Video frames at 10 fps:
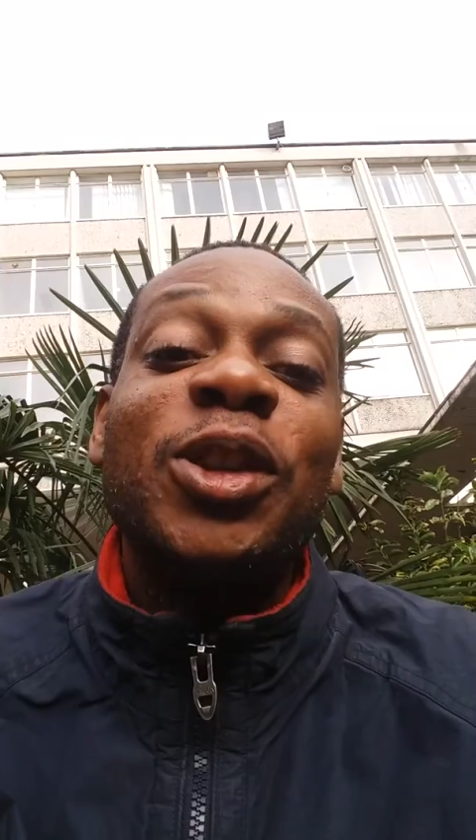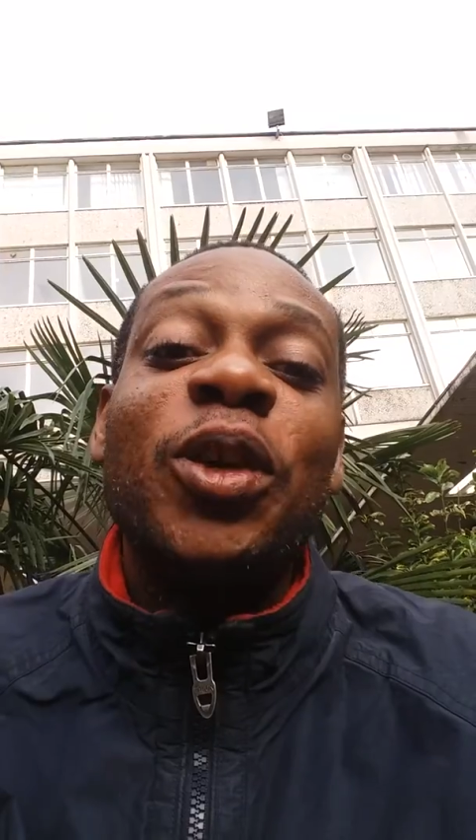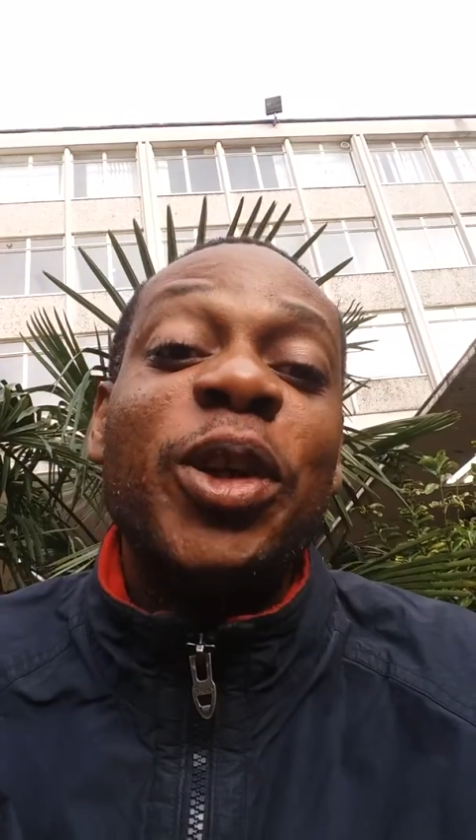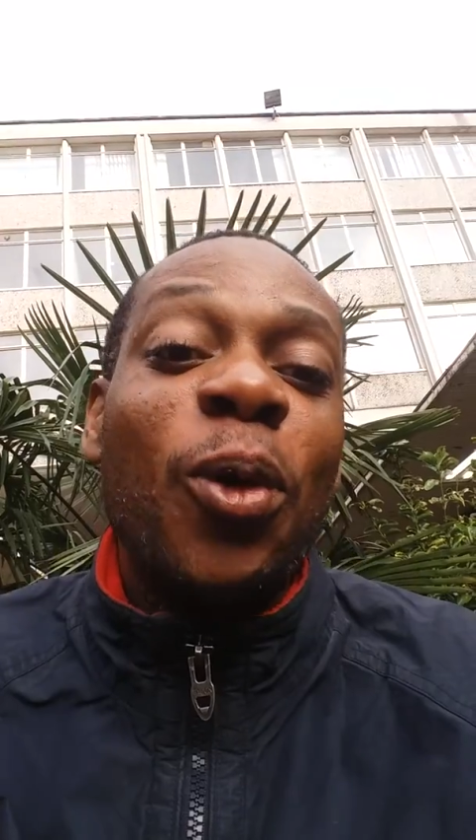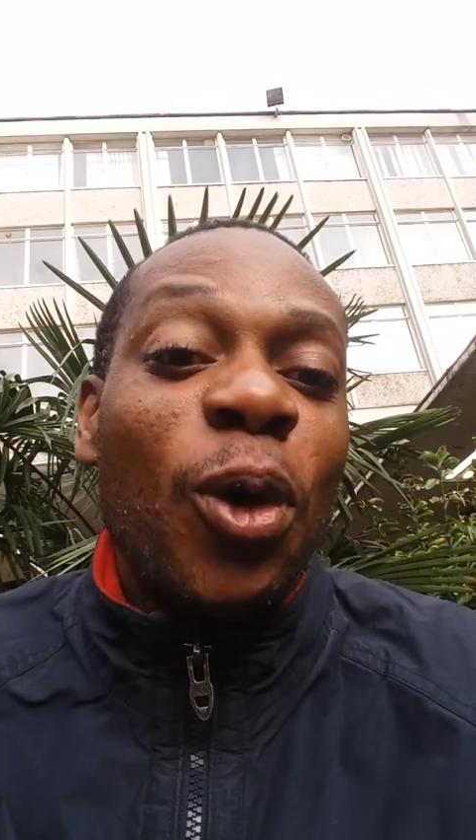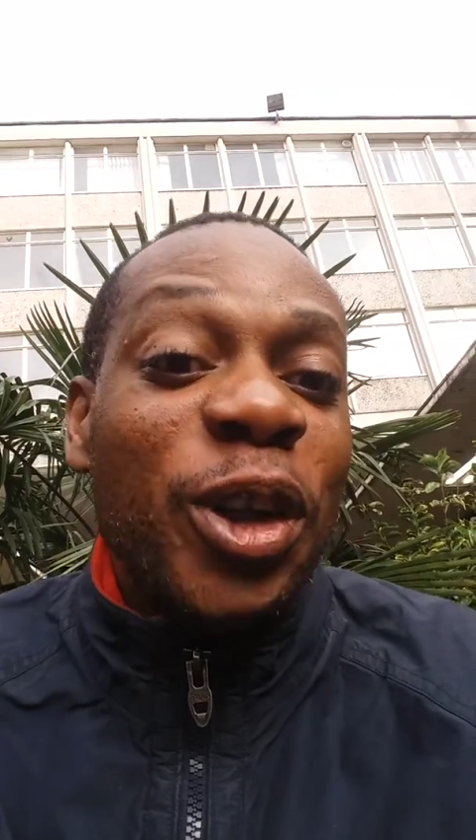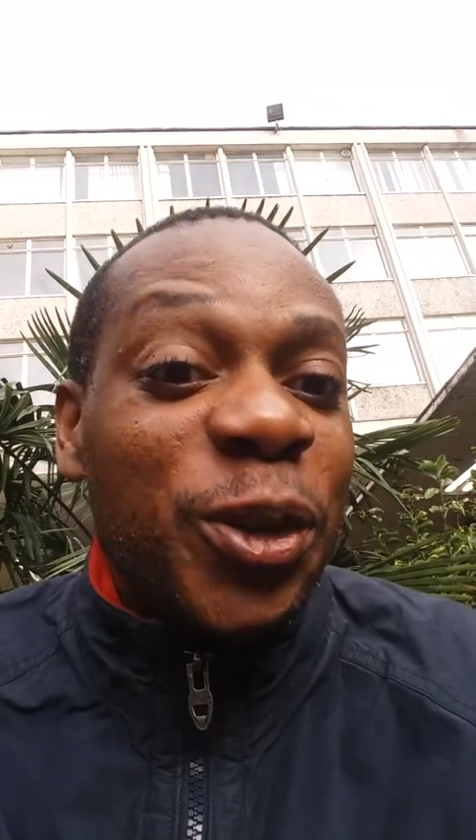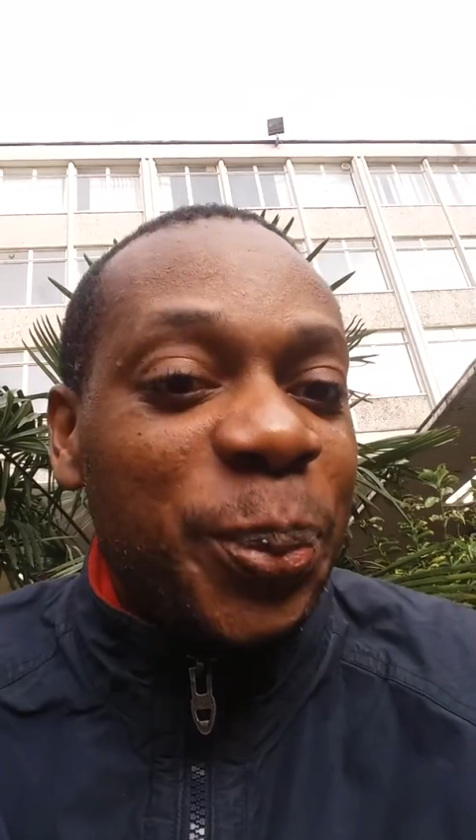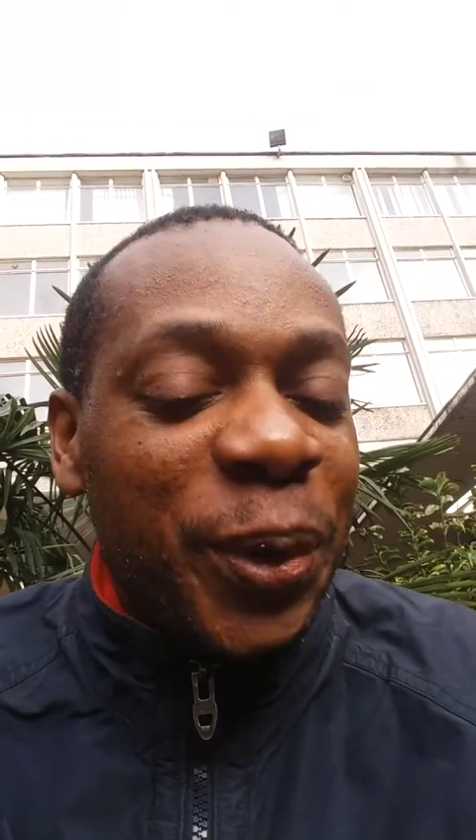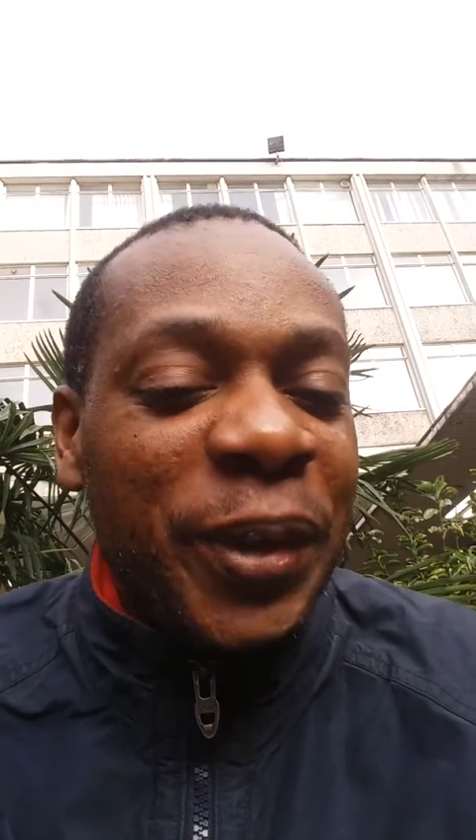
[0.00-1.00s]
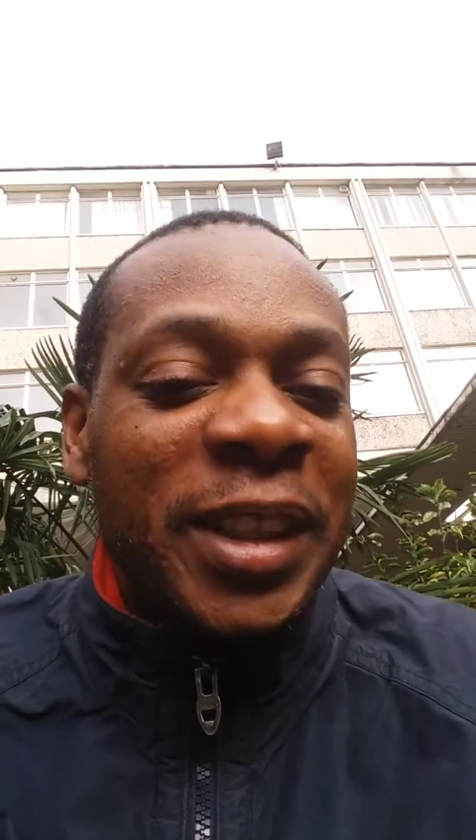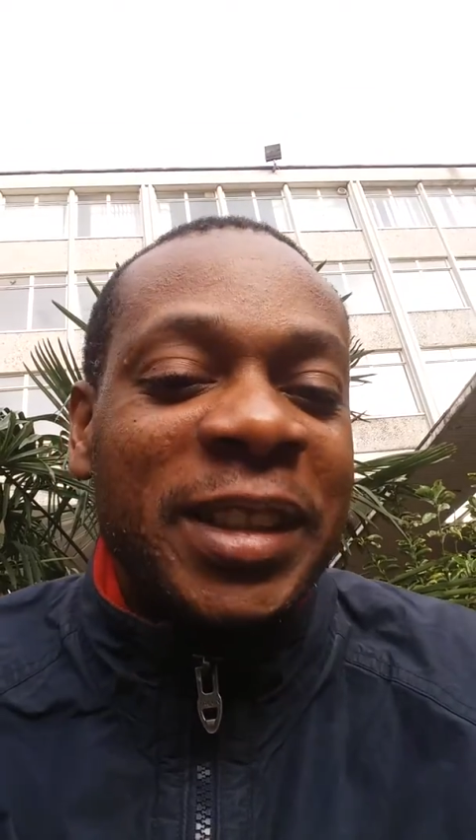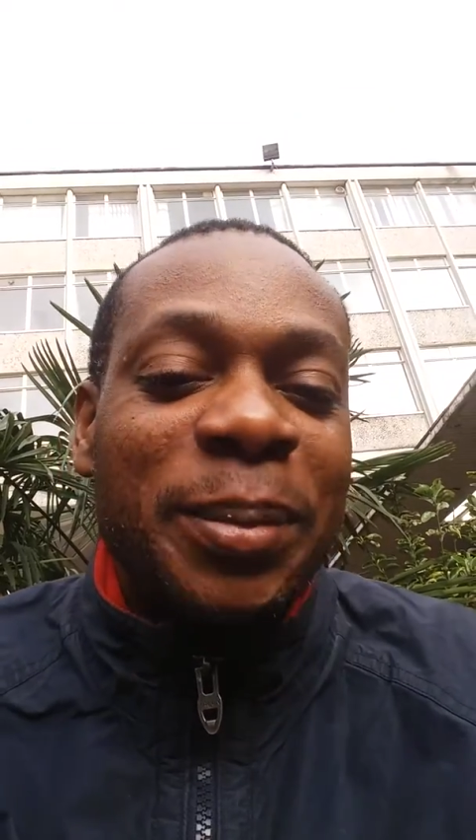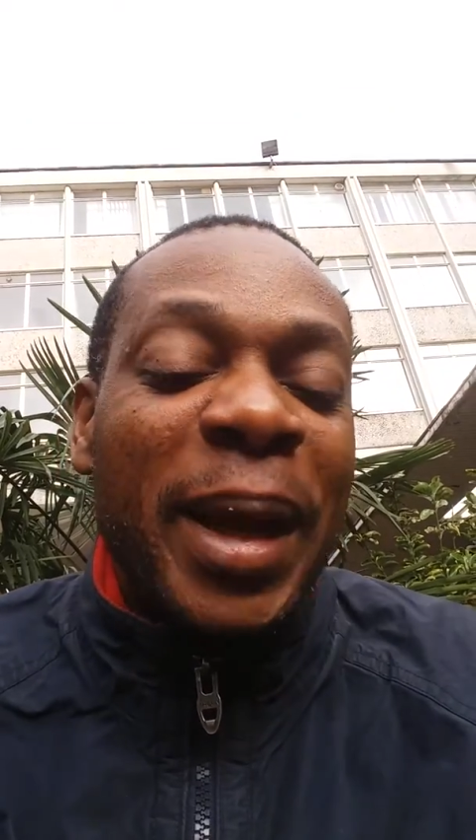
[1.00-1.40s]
saw the Holy Spirit,